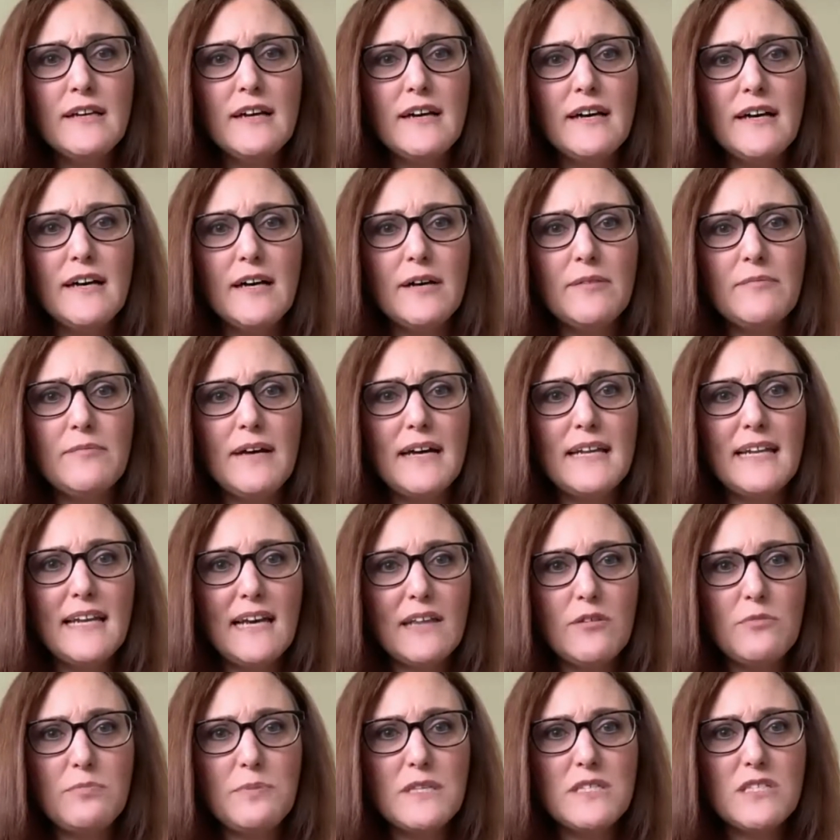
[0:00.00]

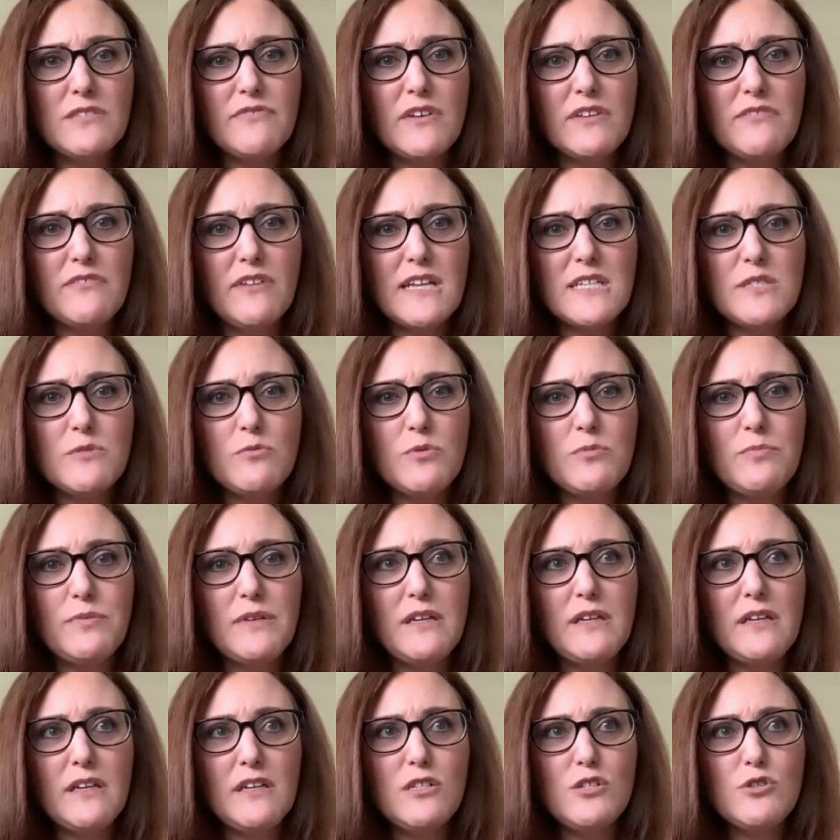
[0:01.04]
Another piece of advice would
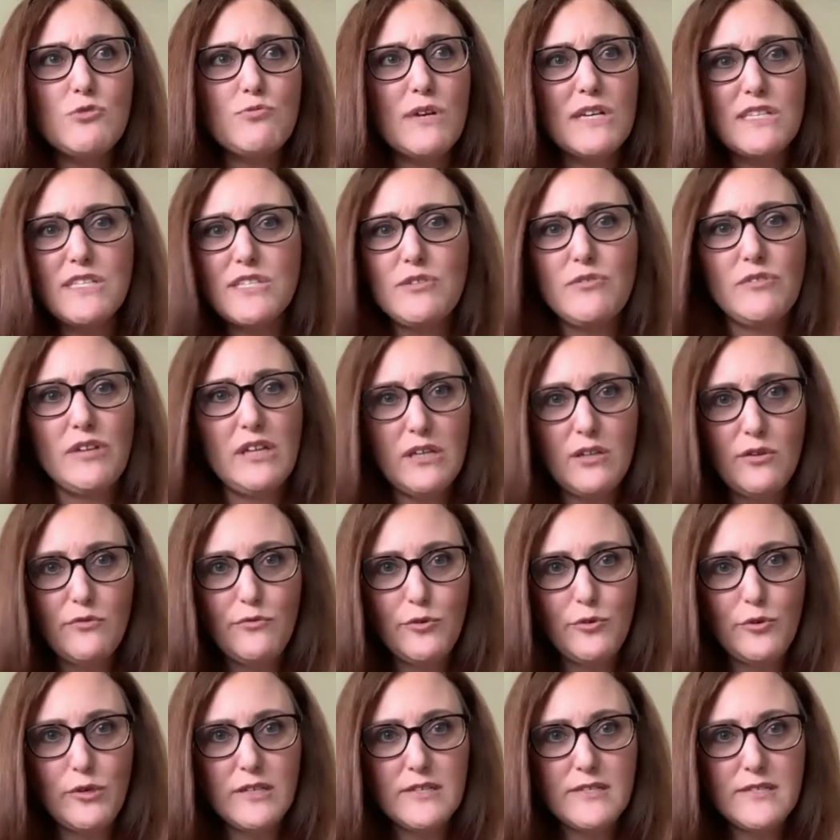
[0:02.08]
be trust your inner
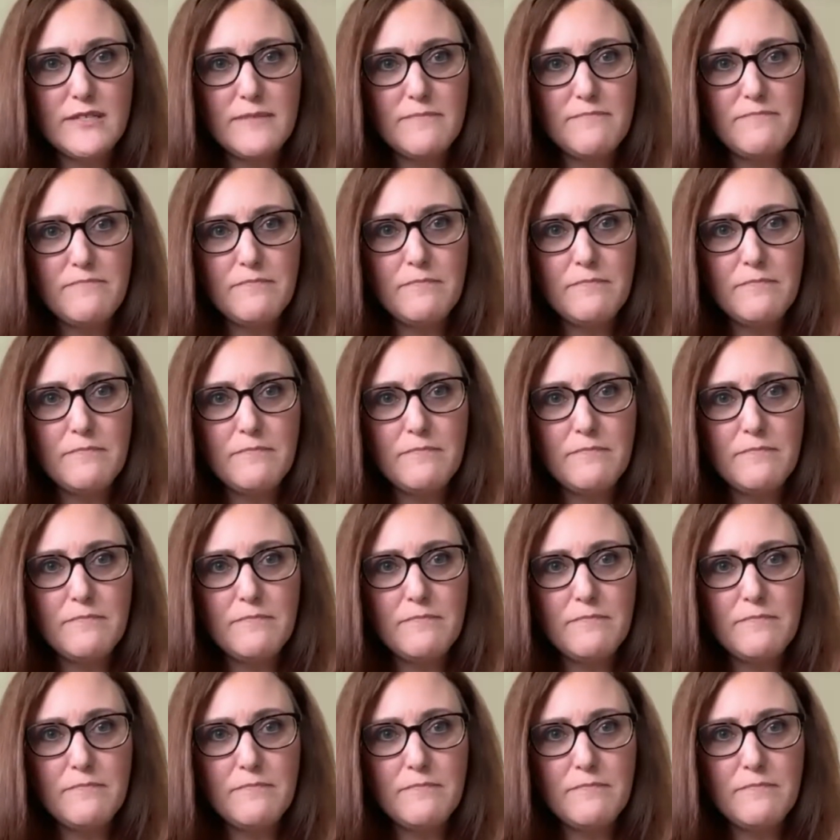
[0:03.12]
voice.